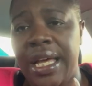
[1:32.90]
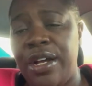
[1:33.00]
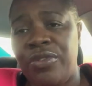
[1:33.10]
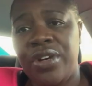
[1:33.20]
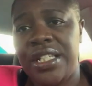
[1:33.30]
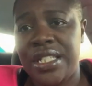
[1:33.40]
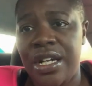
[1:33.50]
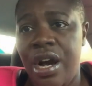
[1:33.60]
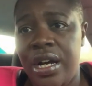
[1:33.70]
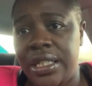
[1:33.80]
like a
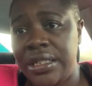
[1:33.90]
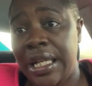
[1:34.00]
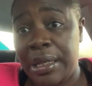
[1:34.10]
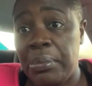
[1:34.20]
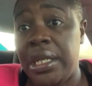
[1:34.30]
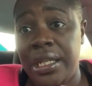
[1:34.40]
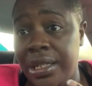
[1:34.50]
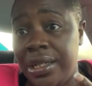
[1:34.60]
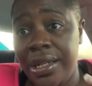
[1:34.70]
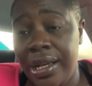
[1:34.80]
racing heart, like
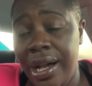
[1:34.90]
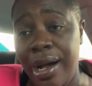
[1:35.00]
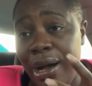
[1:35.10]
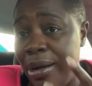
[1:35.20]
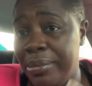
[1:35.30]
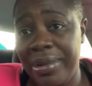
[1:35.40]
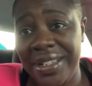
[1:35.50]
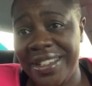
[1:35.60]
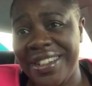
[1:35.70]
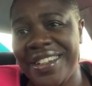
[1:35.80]
me. I'll
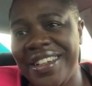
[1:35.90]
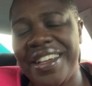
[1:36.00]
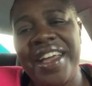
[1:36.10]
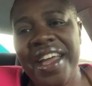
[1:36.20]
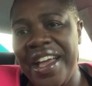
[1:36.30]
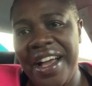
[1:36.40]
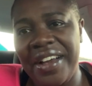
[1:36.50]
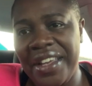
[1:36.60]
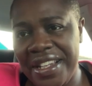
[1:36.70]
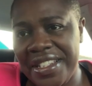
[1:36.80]

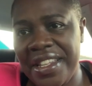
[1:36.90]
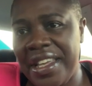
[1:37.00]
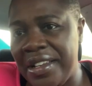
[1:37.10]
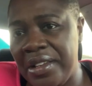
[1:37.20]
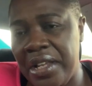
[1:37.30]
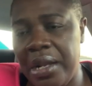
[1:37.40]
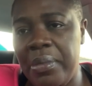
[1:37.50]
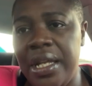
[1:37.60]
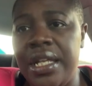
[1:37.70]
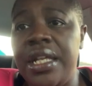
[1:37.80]
get into that in a
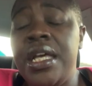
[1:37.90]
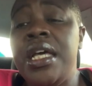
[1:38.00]
minute.